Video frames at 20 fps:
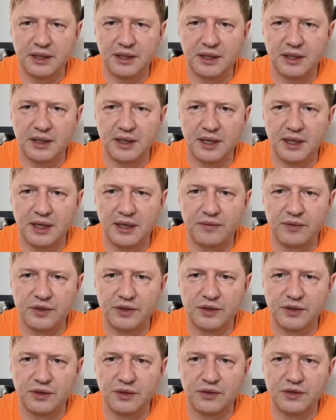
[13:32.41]
Uh, it
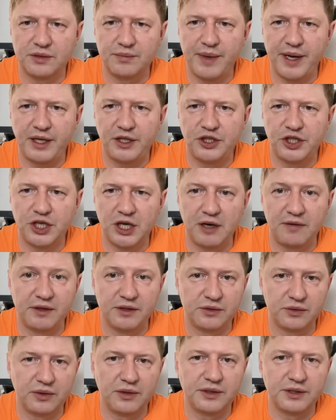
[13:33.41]
was source main Java,
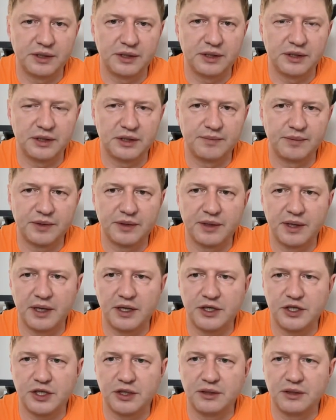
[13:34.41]
so it's it's
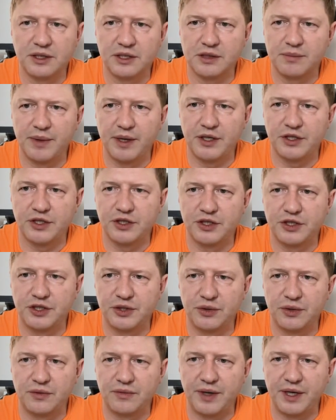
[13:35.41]
production task manager
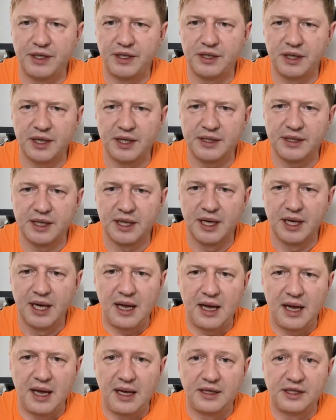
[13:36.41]
DTO create task.
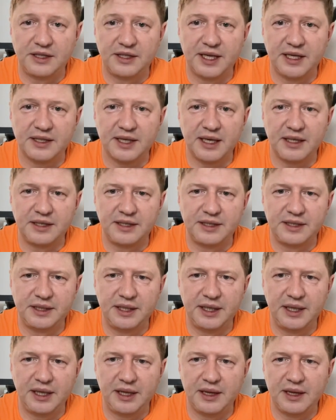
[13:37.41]
And it says, I
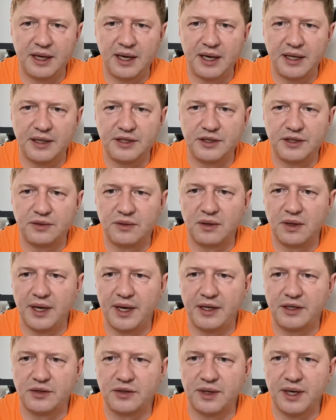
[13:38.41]
see that you'd
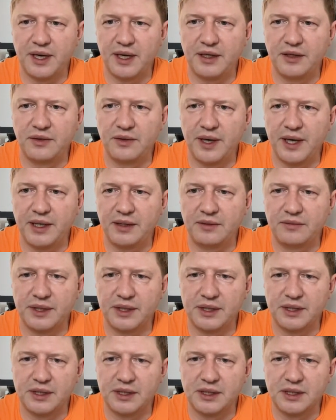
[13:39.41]
like to add a new
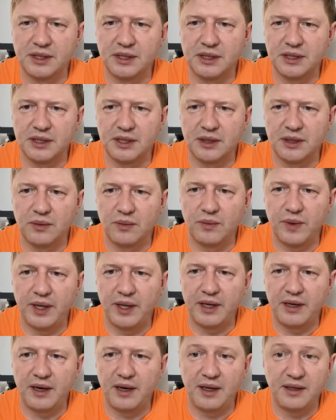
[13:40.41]
address
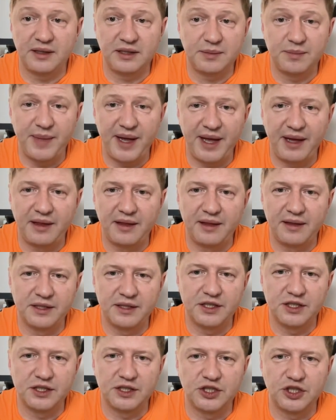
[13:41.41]
while I can't make
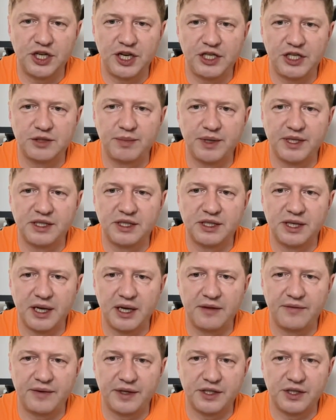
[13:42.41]
this change
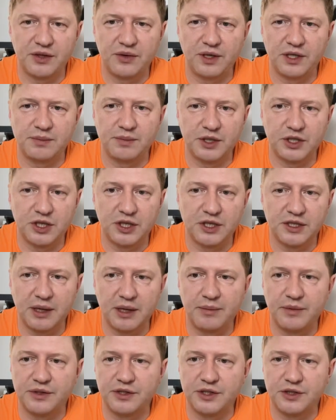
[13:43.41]
myself as a QA specialist,
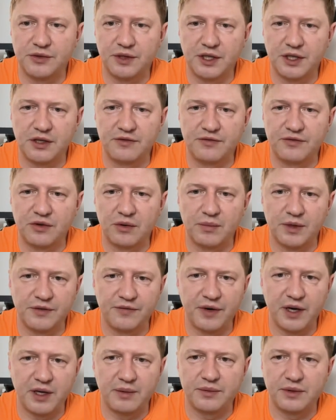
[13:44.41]
I'm restricted from a
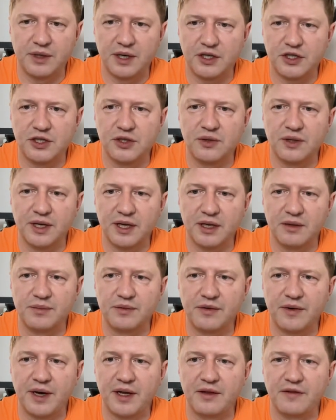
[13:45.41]
defined production code. I can
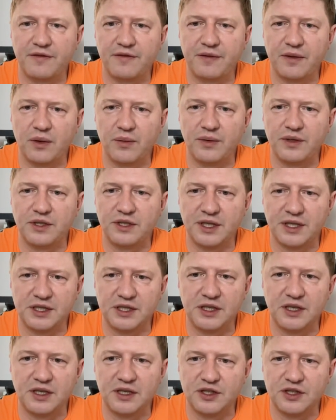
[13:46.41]
provide the following
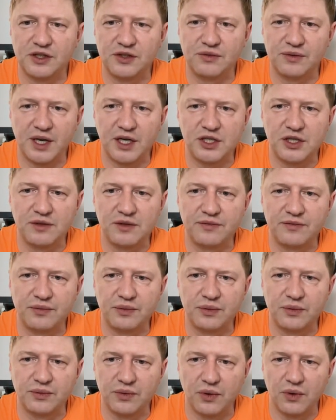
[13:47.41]
testing consideration
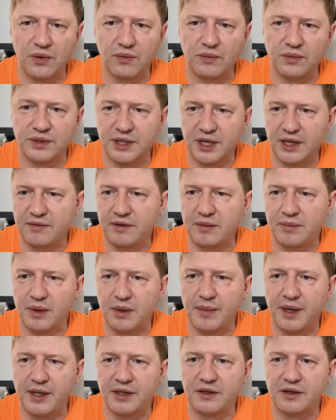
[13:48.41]
for whatever
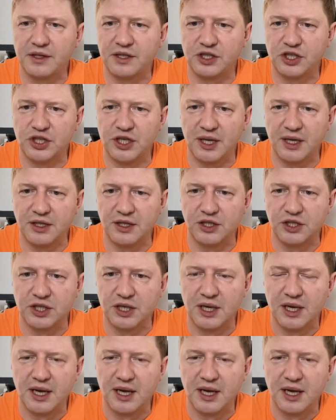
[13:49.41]
implementing this change.